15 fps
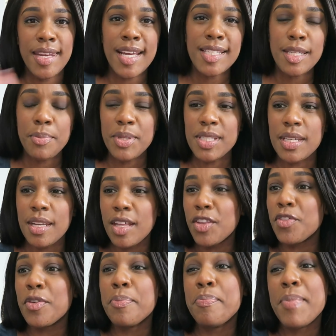next up is
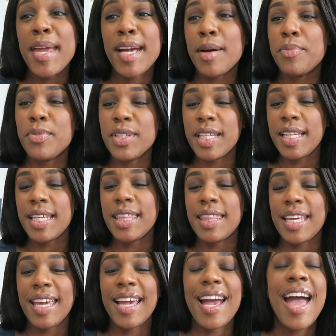another makeup related
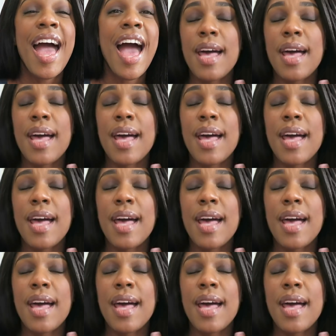thing